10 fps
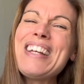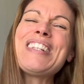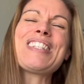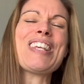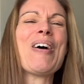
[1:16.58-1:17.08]

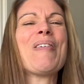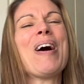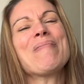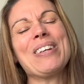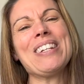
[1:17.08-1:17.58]
So
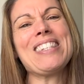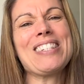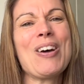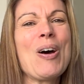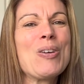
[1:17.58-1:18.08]
I'm gonna
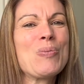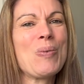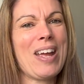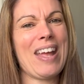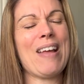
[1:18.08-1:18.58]
start
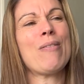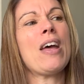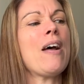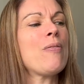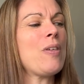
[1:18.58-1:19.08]
with
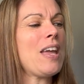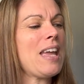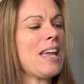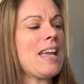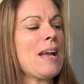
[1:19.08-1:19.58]

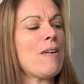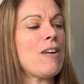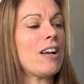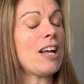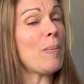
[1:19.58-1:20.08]
the
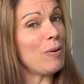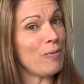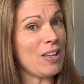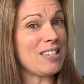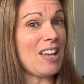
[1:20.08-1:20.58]
couple of
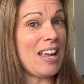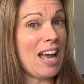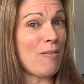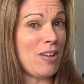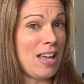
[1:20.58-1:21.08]
things that I
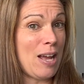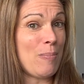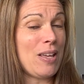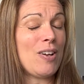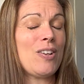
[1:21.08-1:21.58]
have here,
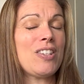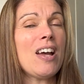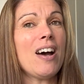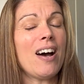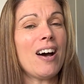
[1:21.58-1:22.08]
because
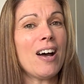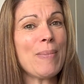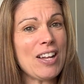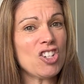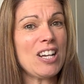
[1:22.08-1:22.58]
I'm
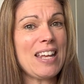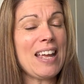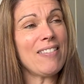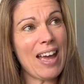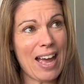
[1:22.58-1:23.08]
actually
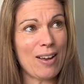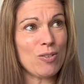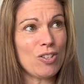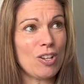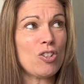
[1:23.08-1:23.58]
in the
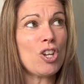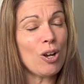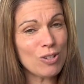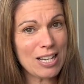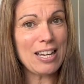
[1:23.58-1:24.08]
house
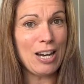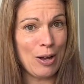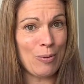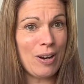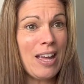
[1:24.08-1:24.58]
totally
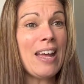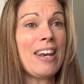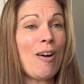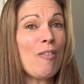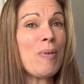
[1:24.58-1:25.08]
alone.
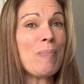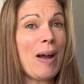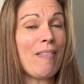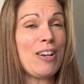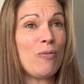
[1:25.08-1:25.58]
Now, I've been
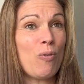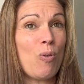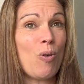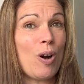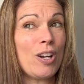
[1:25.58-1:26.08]
married
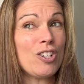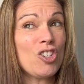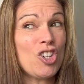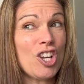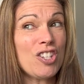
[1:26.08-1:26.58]
for
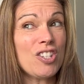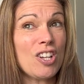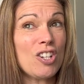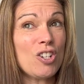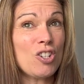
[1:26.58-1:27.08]
just
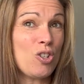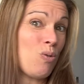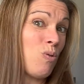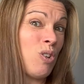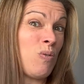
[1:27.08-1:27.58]

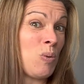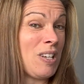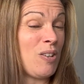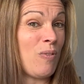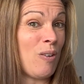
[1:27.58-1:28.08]
short of
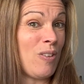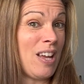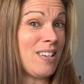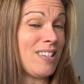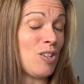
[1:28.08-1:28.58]
25
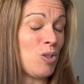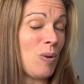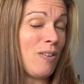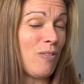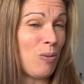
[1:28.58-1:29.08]
years. It's our
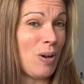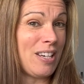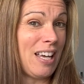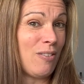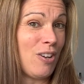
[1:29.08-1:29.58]
25th
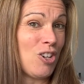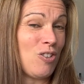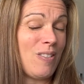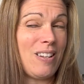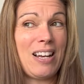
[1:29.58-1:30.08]
wedding
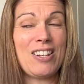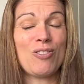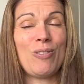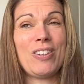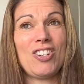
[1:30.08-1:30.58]
anniversary
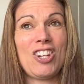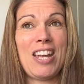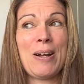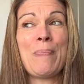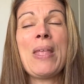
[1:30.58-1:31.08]
later on this year.